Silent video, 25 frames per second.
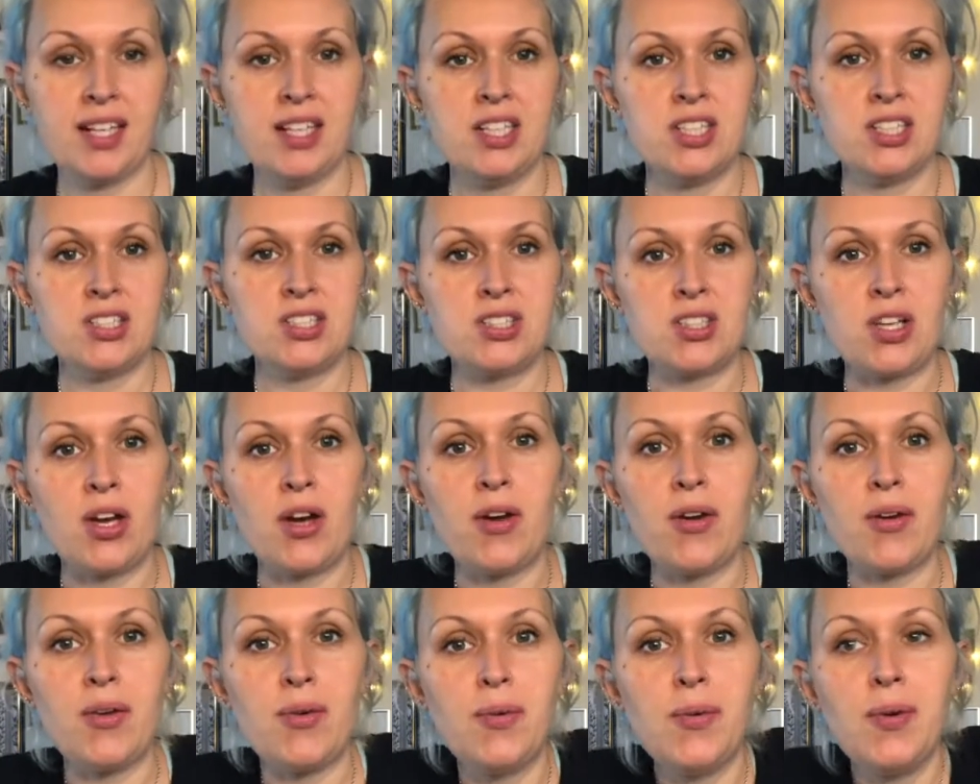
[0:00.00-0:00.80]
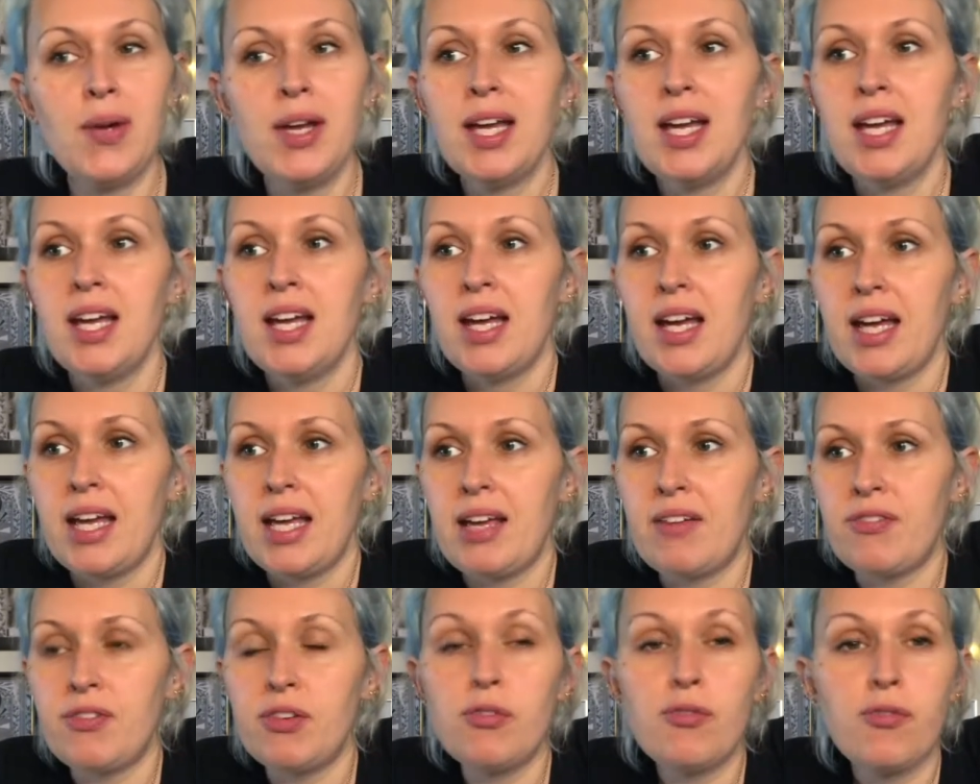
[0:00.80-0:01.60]
So
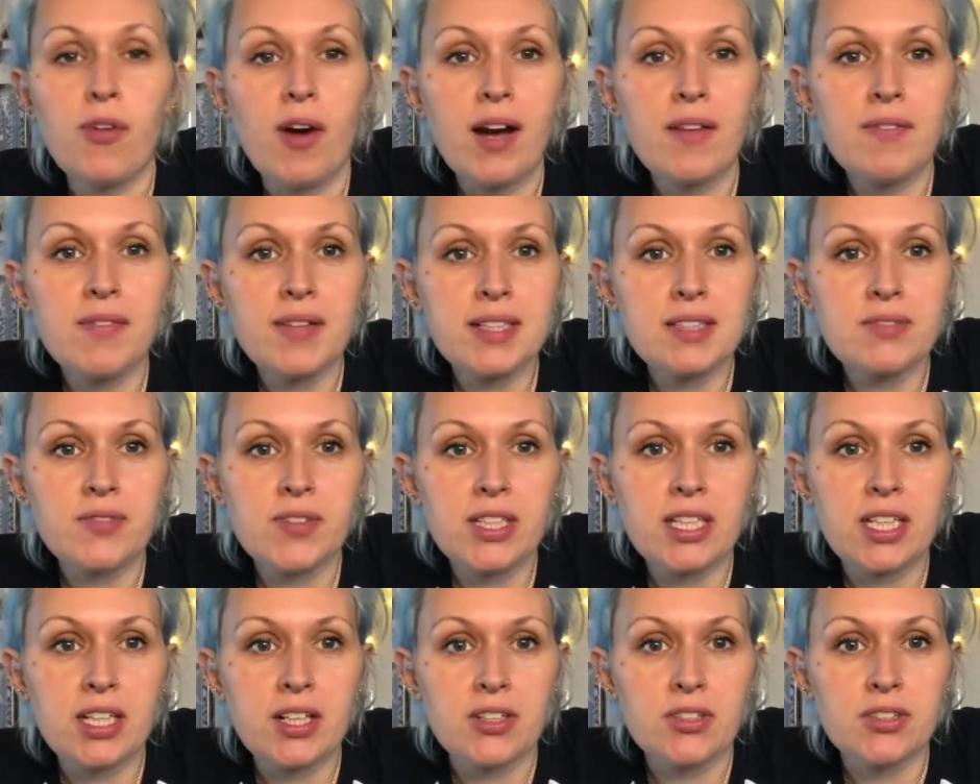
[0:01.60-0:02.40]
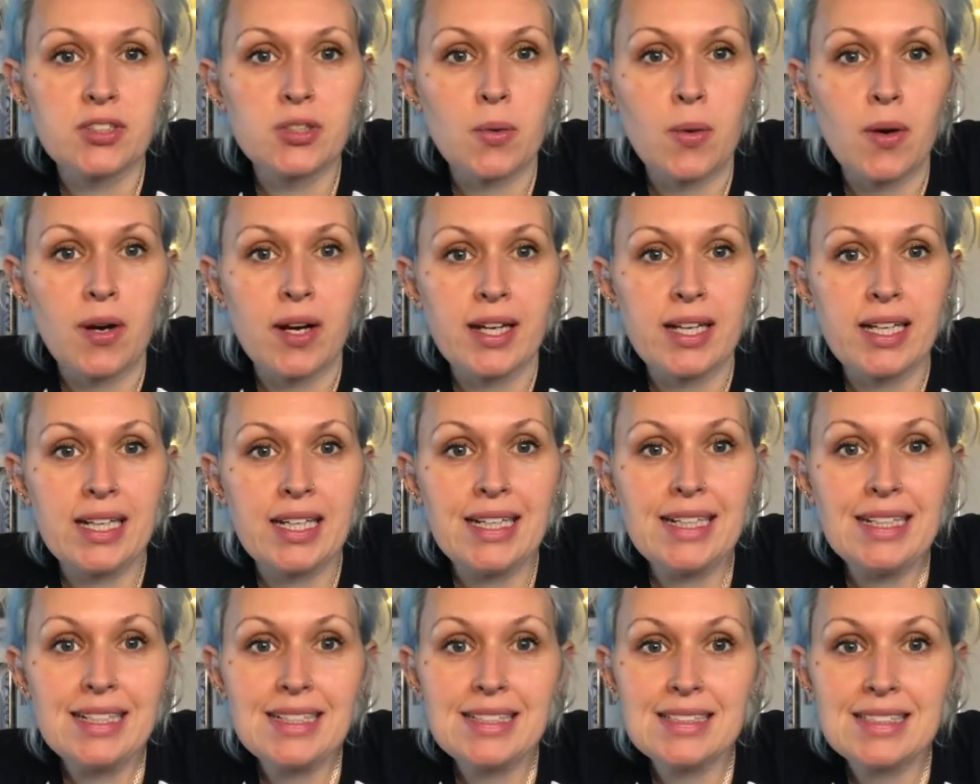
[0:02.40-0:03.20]
if you find these videos quite
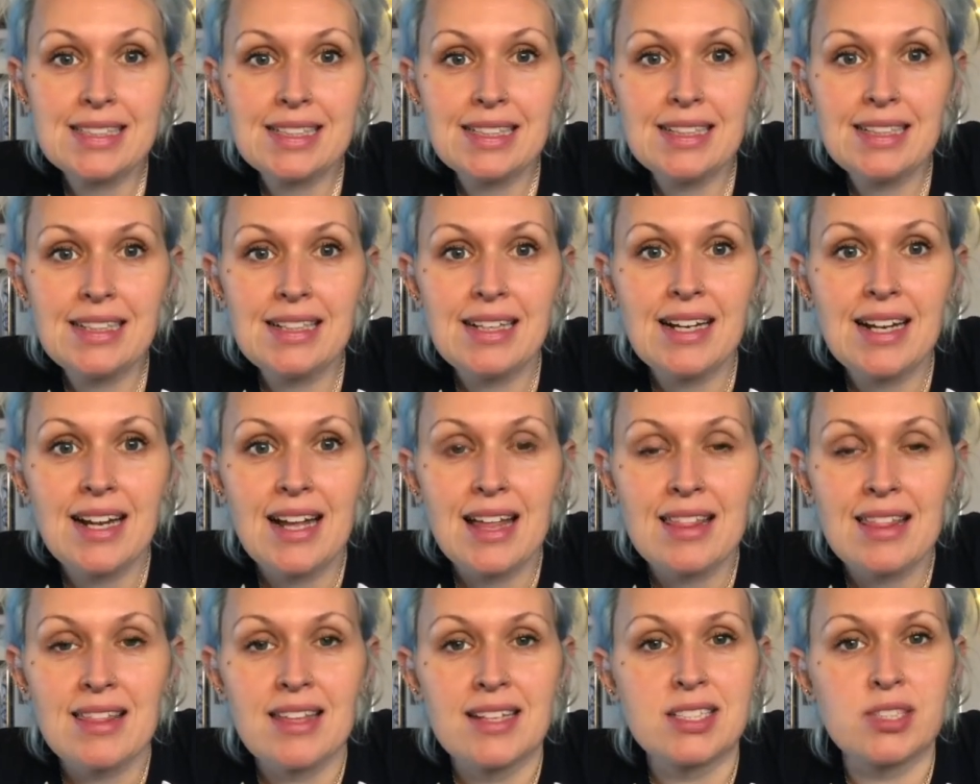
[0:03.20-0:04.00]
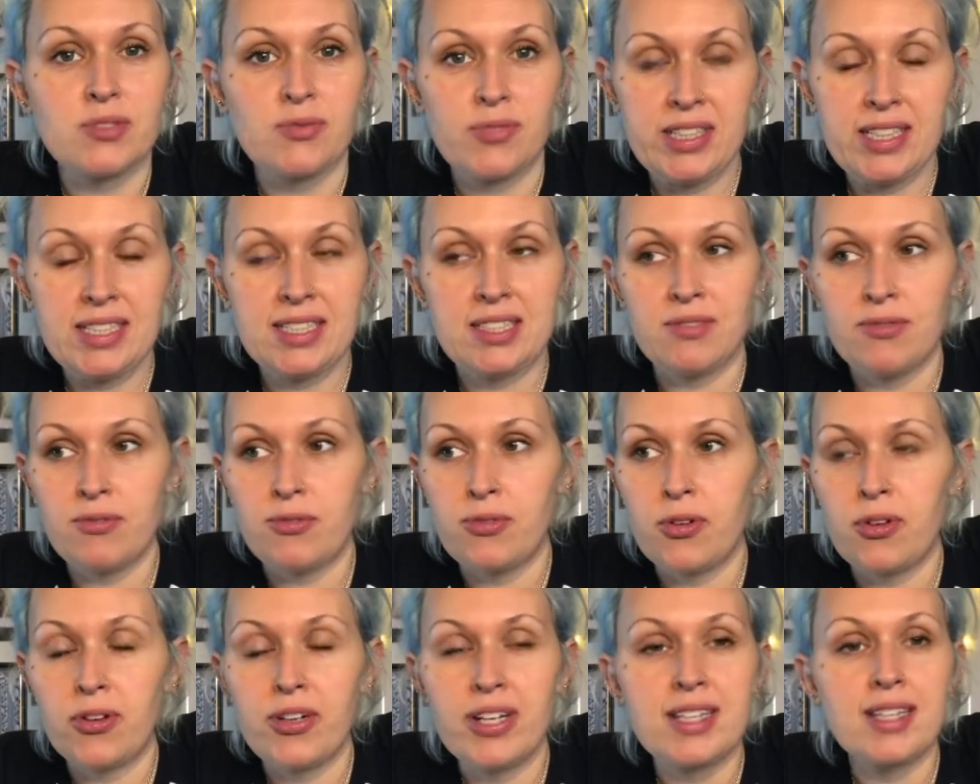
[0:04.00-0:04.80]
easy, there's a reason
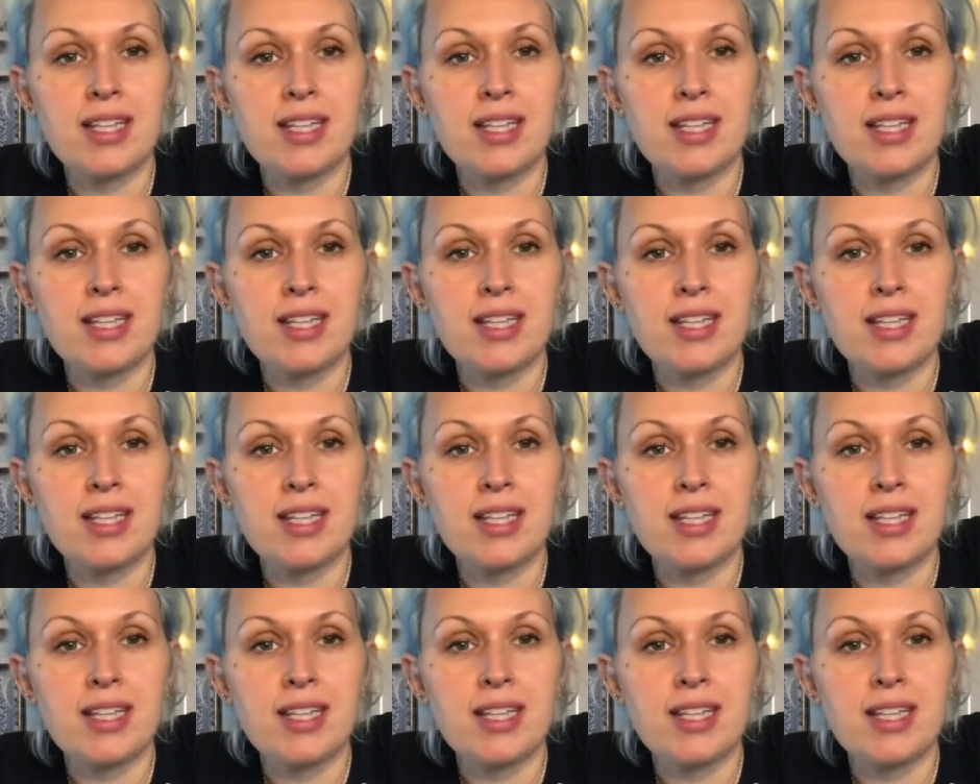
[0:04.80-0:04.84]
for it.